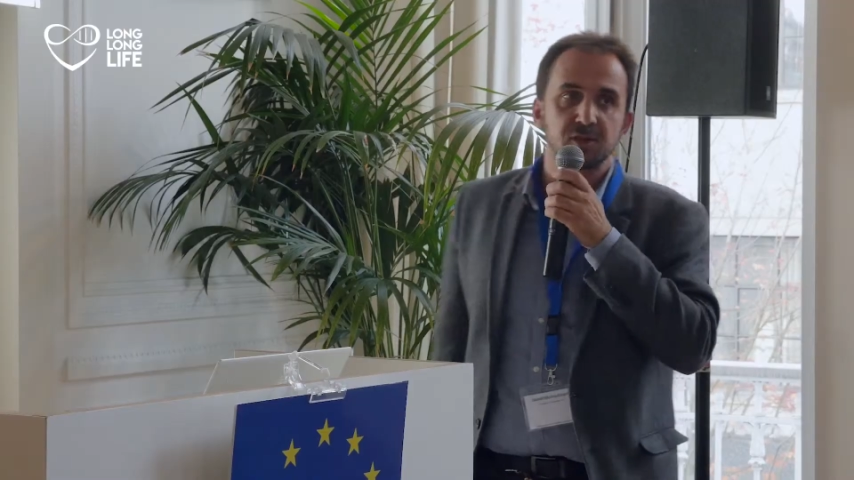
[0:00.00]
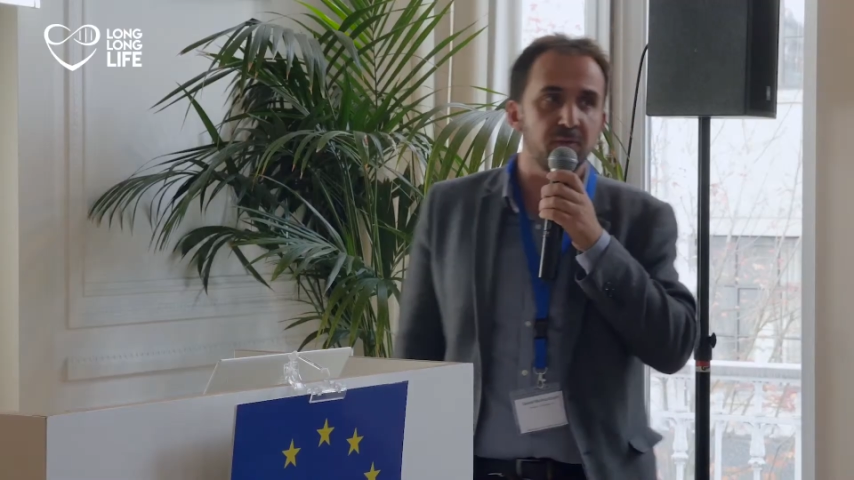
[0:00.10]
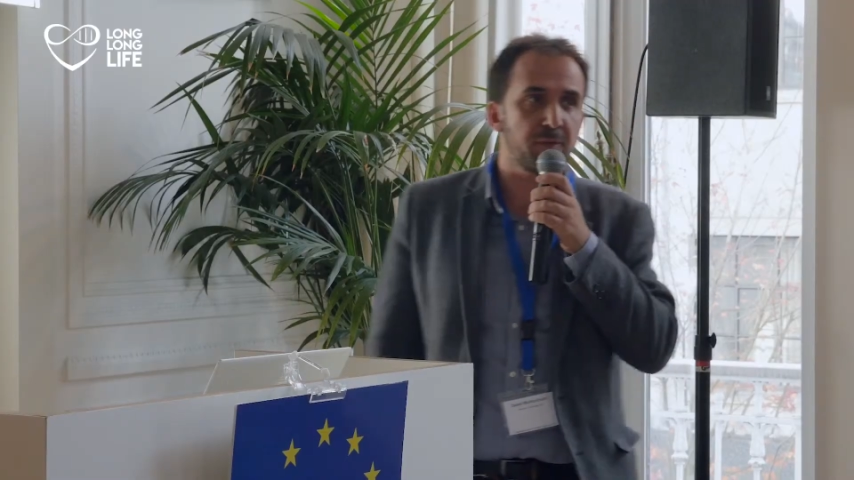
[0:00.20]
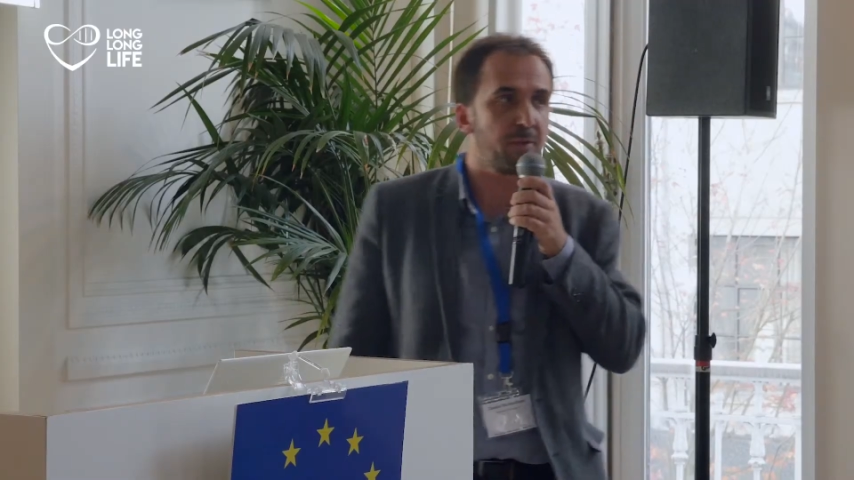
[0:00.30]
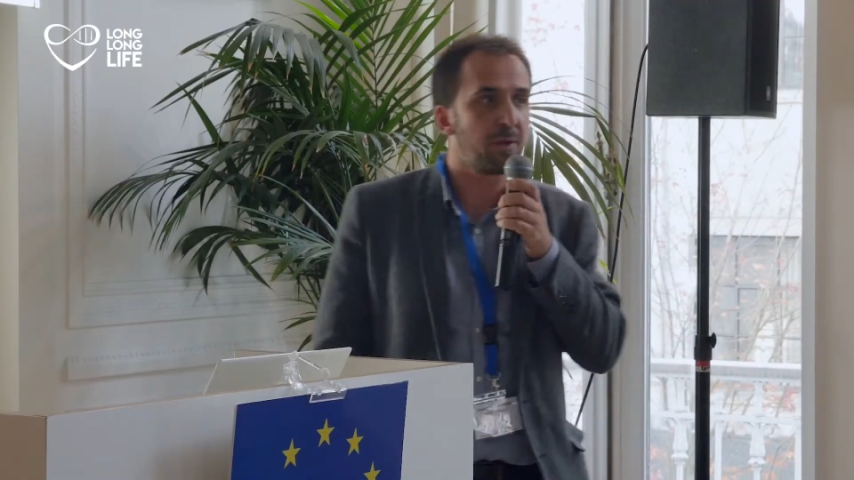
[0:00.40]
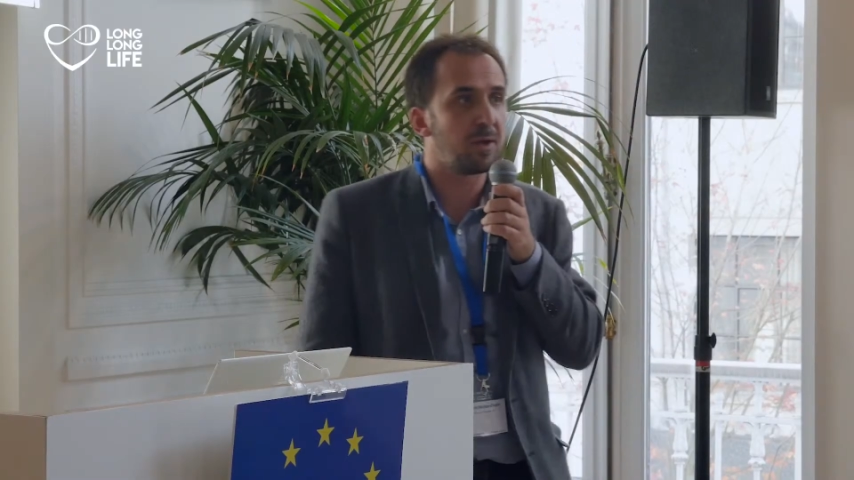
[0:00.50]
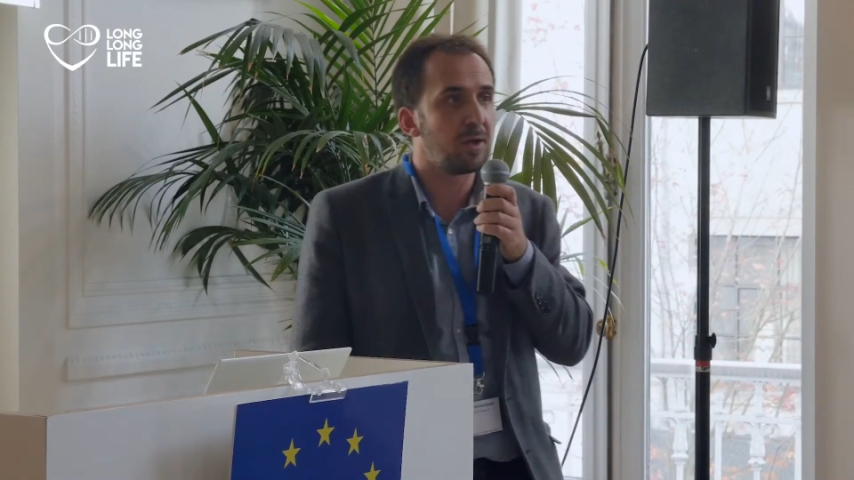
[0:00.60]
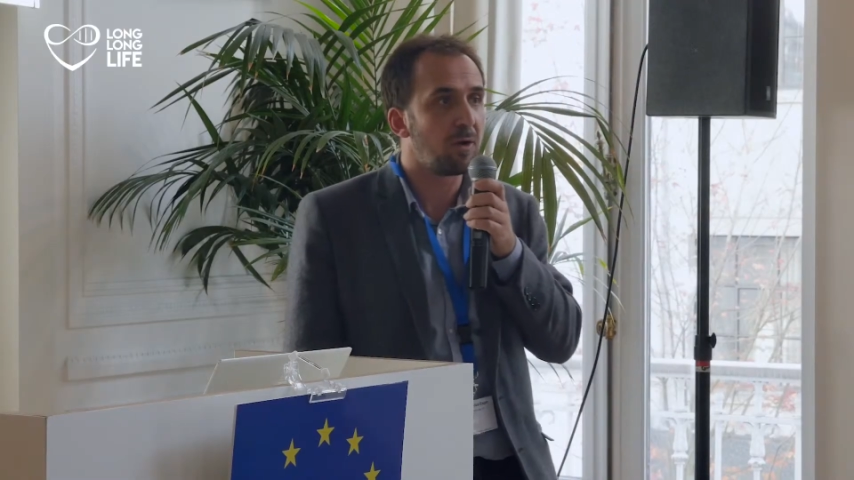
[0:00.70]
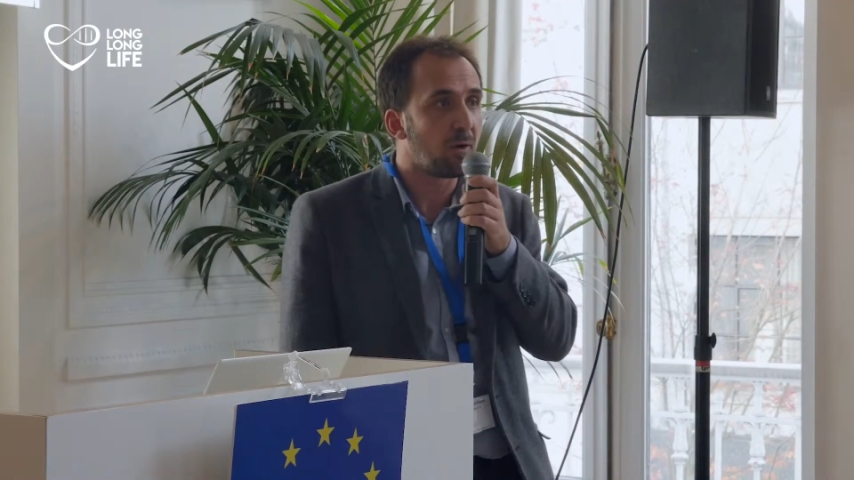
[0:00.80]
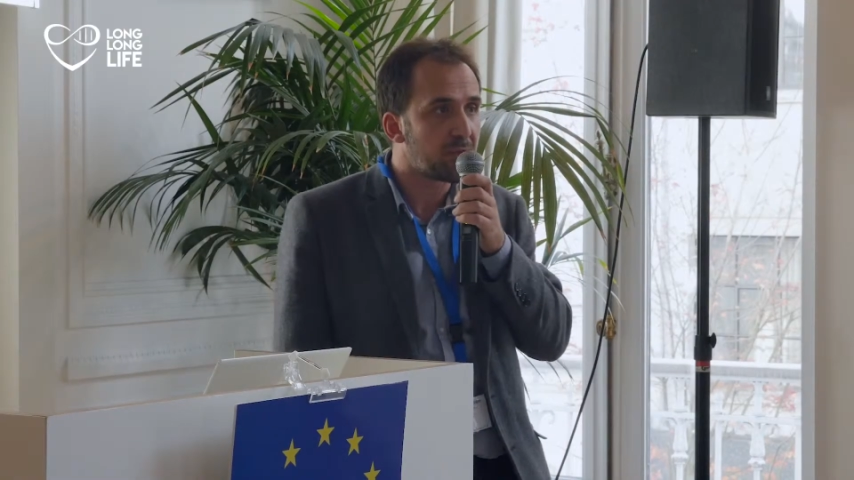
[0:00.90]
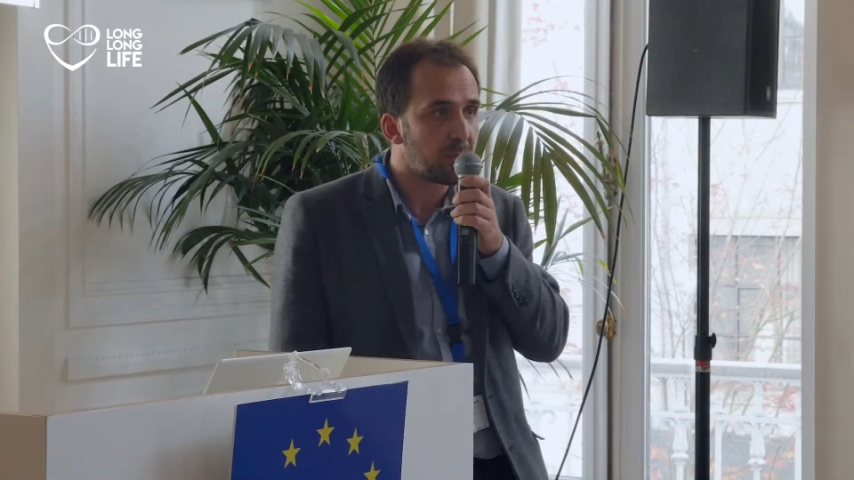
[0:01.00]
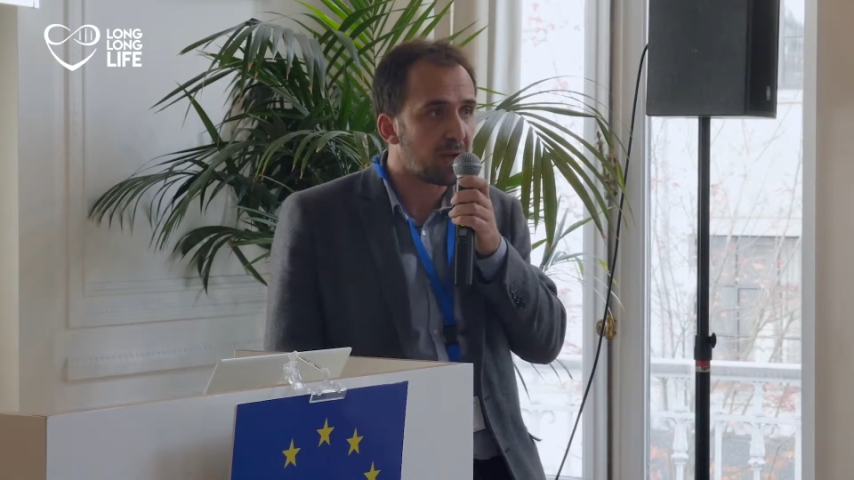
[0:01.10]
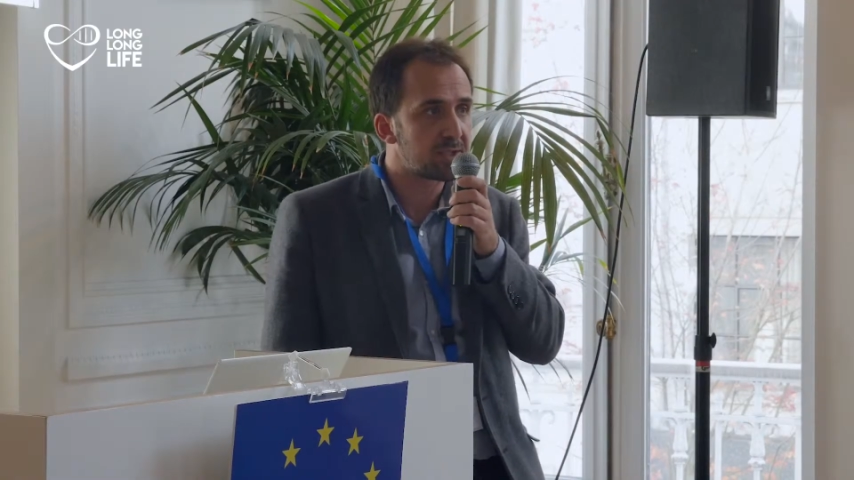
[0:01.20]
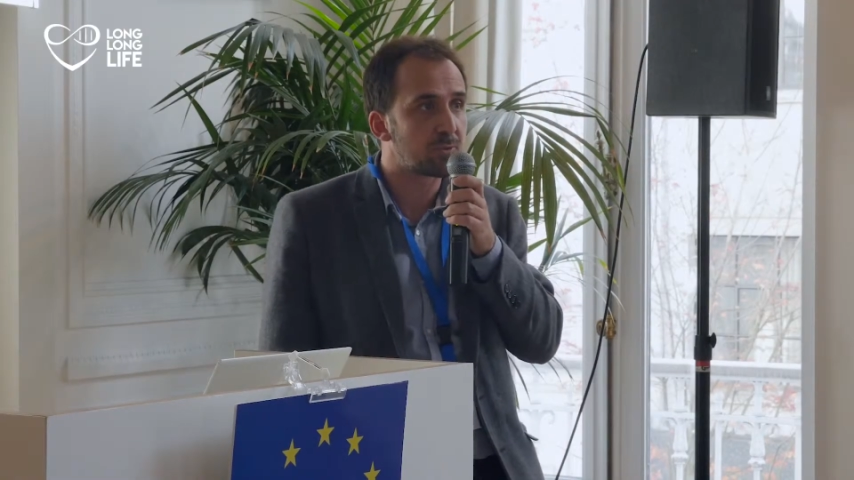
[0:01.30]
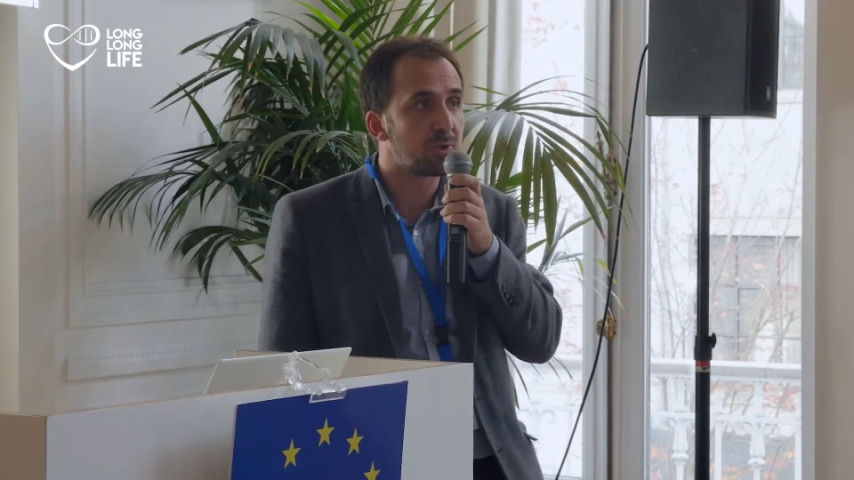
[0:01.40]
of of the
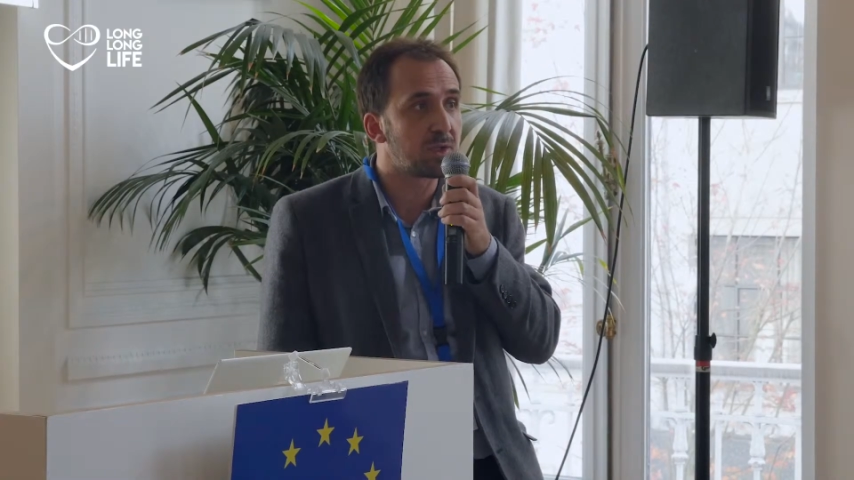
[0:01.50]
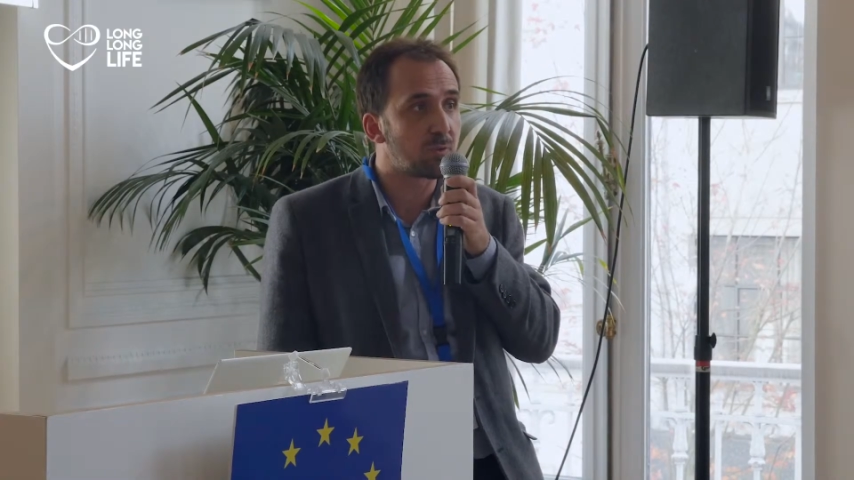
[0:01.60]
mice treated